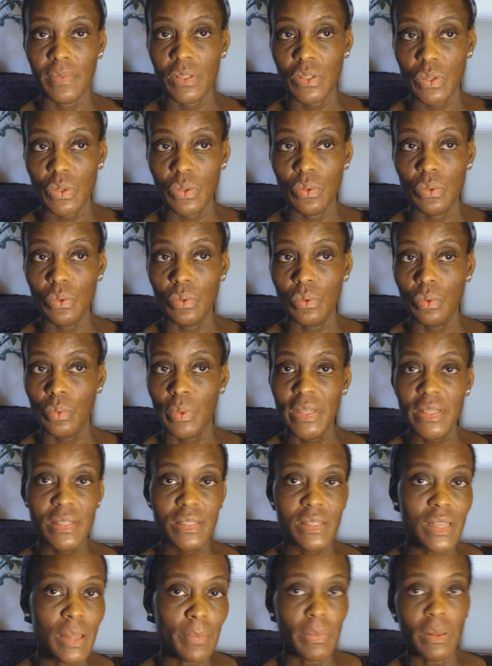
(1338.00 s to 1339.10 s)
to
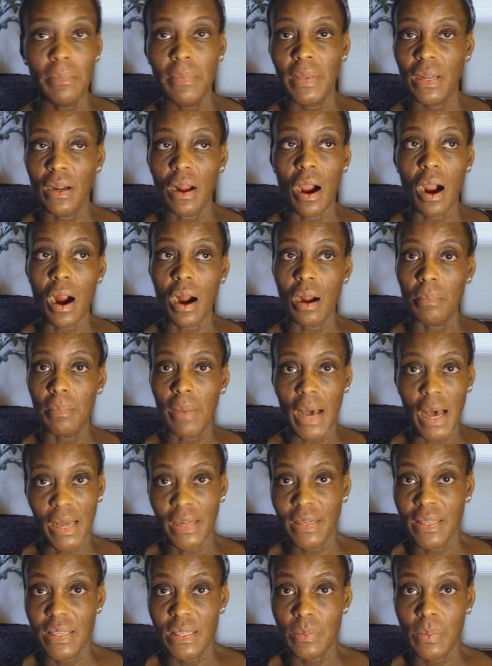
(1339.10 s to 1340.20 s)
resupplement our
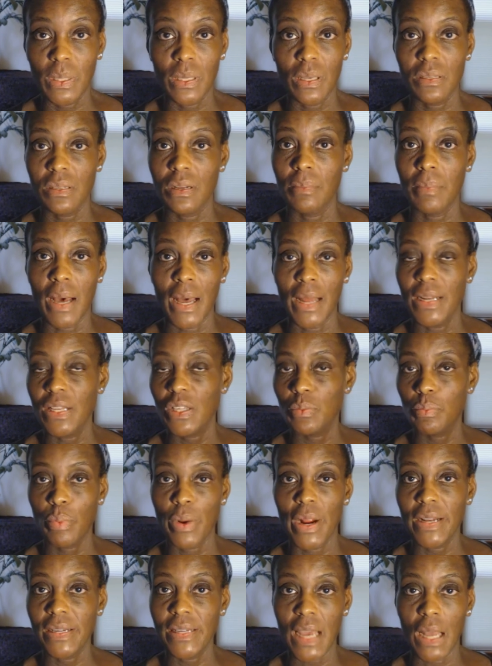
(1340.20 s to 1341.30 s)
bodies because our bodies
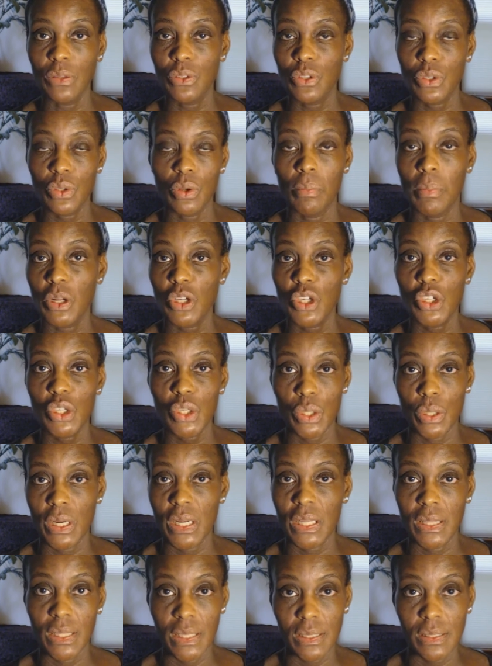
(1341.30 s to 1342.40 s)
break down so much
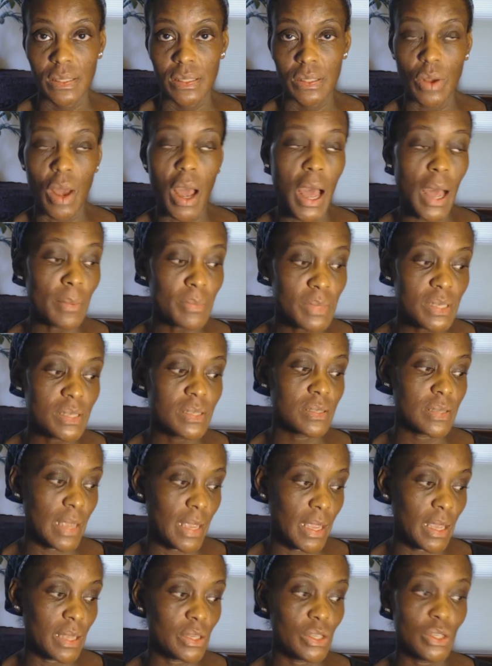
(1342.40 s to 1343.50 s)
during this. So I'm just
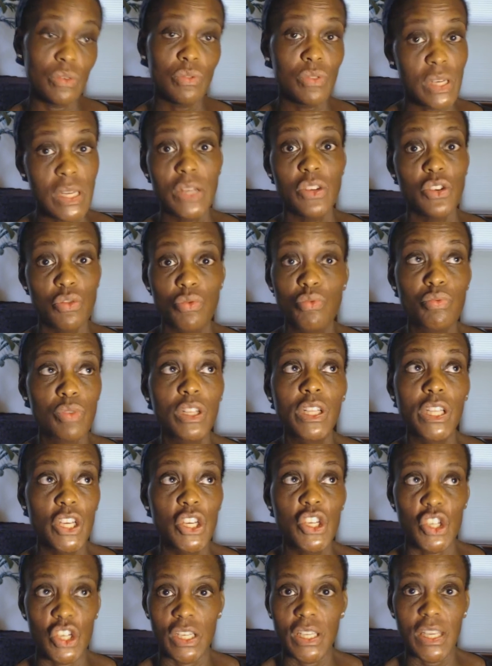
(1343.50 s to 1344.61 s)
saying, you really
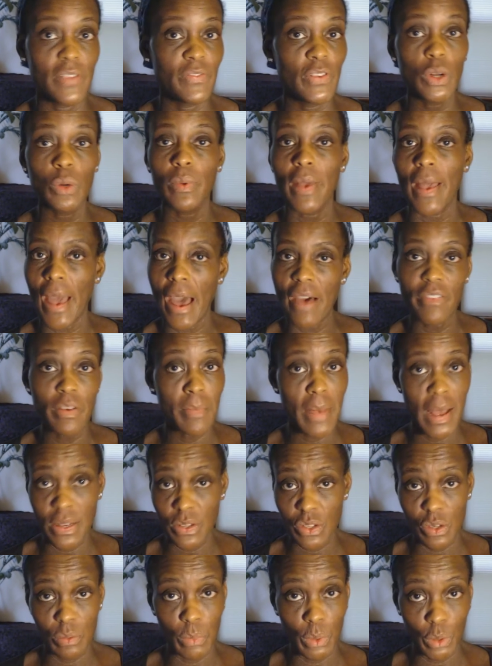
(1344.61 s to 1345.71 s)
should, if you don't have a
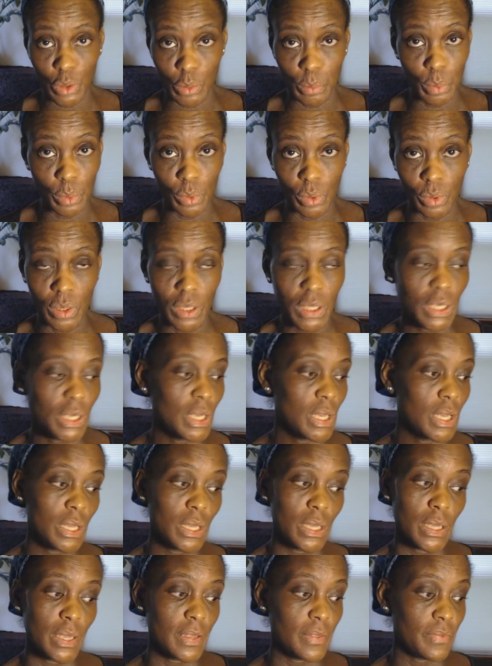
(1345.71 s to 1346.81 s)
master multiple,
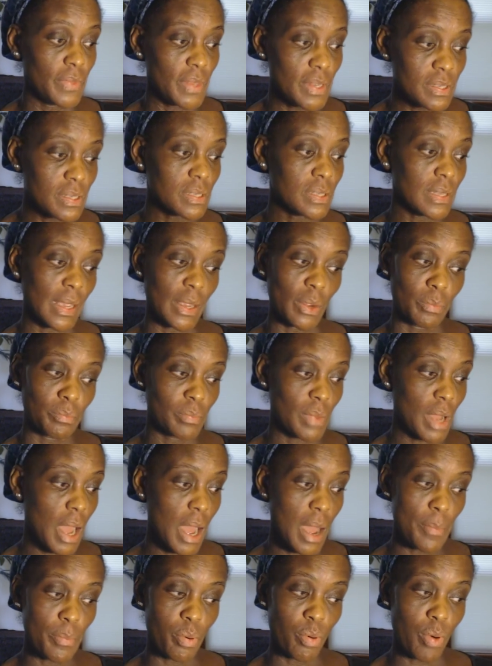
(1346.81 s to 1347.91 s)
this is like
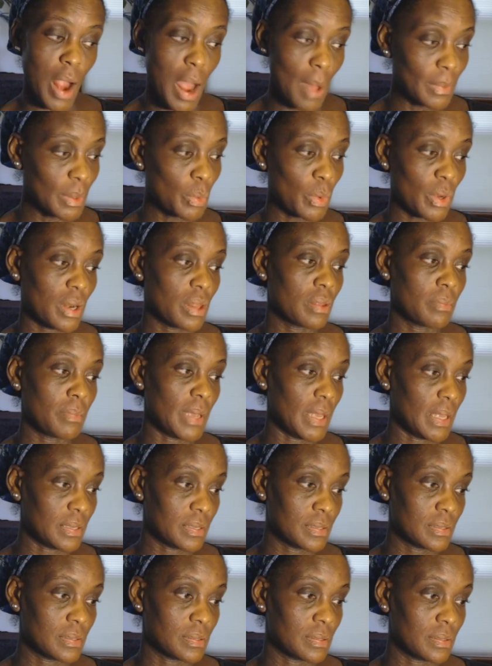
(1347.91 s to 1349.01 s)
probably one of the
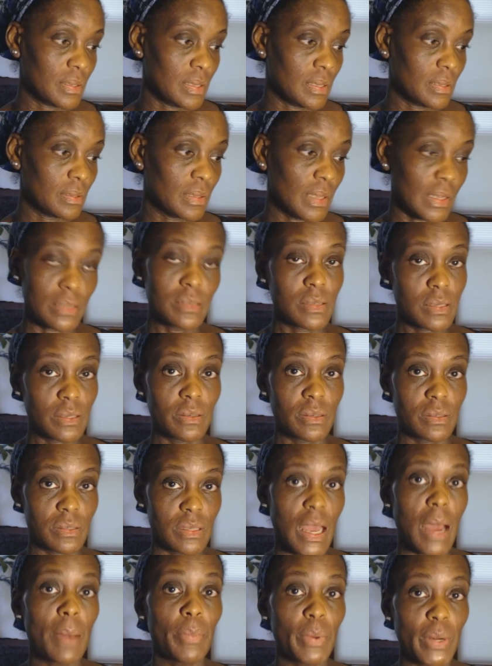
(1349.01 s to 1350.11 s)
best. Like
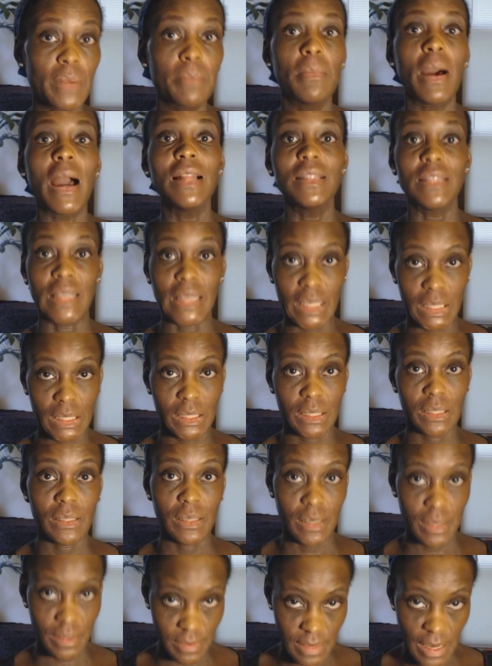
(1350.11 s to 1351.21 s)
seriously, I'm putting my link
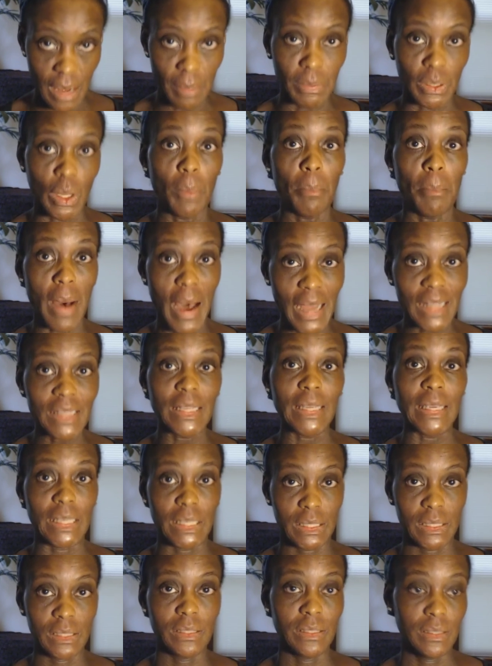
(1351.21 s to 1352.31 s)
down below,
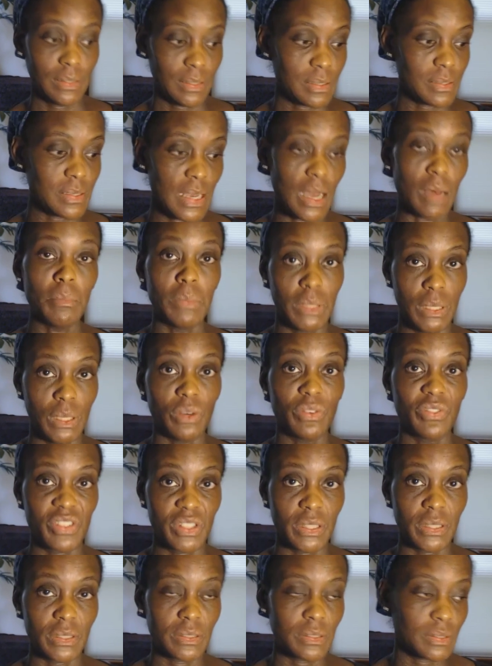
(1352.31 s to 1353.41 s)
for
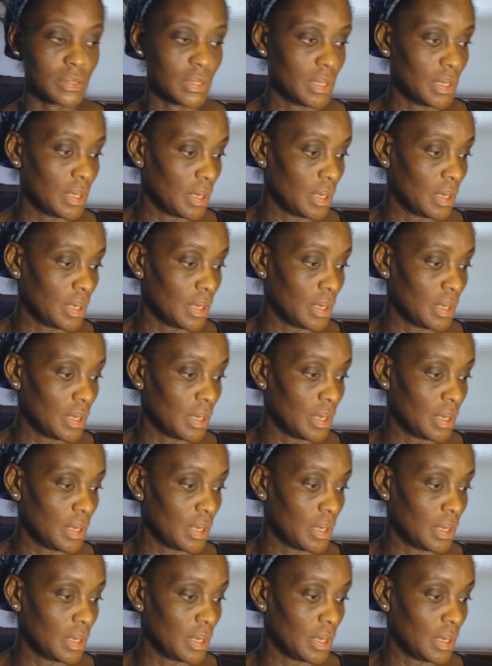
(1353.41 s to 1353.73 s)
this.